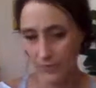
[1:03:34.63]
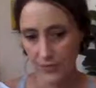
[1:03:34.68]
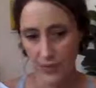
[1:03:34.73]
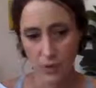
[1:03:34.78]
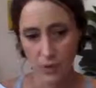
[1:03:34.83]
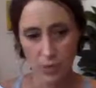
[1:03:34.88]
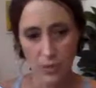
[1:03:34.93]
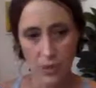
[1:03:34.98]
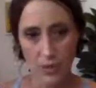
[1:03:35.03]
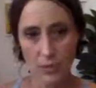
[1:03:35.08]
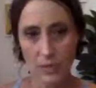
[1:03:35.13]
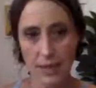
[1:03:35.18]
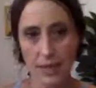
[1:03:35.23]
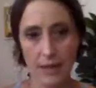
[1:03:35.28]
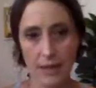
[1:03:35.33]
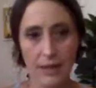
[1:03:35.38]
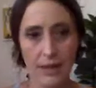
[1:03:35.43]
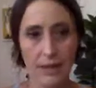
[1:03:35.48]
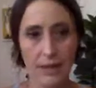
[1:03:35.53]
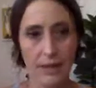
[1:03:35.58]
quote me on
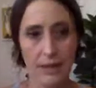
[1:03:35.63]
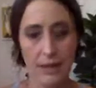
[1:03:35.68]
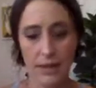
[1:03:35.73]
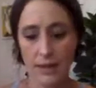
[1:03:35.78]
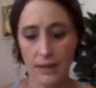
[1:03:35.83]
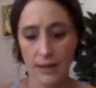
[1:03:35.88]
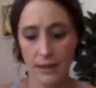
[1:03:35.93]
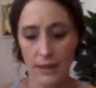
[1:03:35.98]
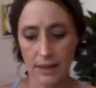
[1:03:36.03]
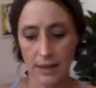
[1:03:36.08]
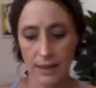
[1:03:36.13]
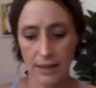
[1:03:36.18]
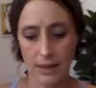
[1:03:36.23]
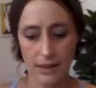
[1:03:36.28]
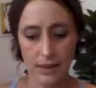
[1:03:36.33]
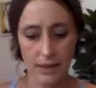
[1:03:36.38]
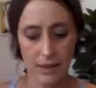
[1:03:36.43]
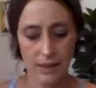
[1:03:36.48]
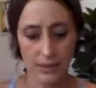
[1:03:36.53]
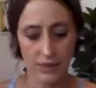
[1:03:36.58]
anything
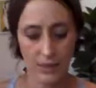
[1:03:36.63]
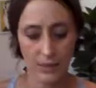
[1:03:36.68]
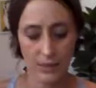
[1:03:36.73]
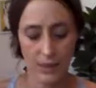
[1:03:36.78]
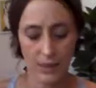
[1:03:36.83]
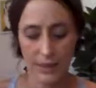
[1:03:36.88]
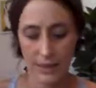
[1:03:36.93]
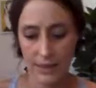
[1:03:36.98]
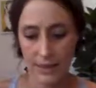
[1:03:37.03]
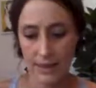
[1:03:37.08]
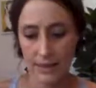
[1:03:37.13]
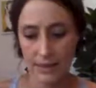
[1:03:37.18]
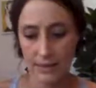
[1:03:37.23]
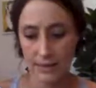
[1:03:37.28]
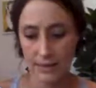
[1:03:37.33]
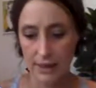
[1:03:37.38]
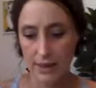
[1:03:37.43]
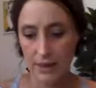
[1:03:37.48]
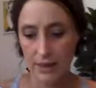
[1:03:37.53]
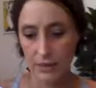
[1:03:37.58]
this weekend.
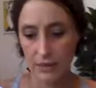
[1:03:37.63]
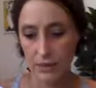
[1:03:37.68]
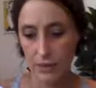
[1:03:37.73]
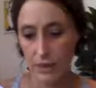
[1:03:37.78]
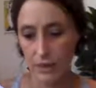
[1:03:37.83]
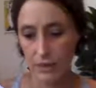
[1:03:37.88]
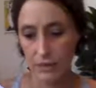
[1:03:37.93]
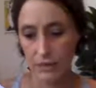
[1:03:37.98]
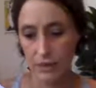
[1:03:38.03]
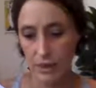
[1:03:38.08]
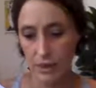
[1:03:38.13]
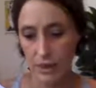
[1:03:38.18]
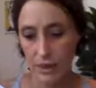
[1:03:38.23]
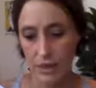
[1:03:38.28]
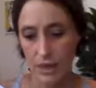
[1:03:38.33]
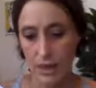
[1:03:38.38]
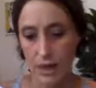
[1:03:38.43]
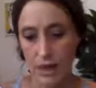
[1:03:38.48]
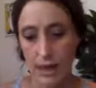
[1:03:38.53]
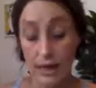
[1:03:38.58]
I don't know.
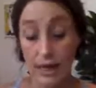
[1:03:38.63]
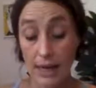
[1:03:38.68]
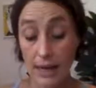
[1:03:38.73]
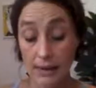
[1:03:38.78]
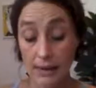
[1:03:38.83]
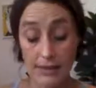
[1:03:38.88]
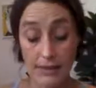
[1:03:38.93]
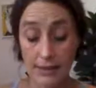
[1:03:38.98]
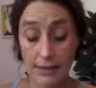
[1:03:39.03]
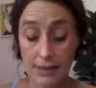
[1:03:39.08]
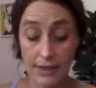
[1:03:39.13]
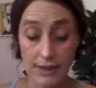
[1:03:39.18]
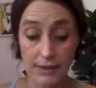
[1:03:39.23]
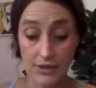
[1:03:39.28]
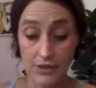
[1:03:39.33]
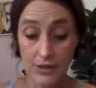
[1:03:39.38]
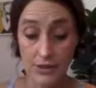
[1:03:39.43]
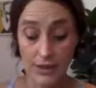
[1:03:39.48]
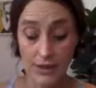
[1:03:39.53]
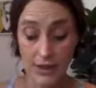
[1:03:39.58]
I did
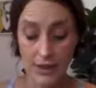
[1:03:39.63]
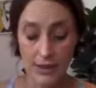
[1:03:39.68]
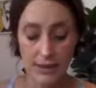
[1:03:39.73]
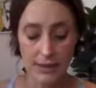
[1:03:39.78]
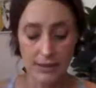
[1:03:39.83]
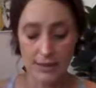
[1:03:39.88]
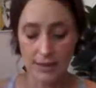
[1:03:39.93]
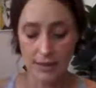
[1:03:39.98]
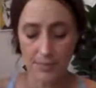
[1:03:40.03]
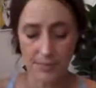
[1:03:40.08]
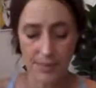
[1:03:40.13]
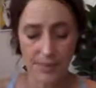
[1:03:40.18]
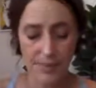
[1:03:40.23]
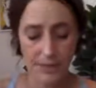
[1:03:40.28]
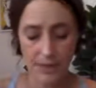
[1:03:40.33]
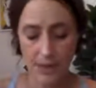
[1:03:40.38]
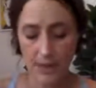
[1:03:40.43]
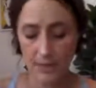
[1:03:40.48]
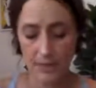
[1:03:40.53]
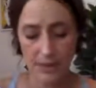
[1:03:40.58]
yesterday, something's
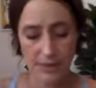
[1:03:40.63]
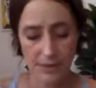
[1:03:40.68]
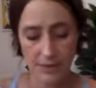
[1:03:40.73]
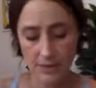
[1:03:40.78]
coming.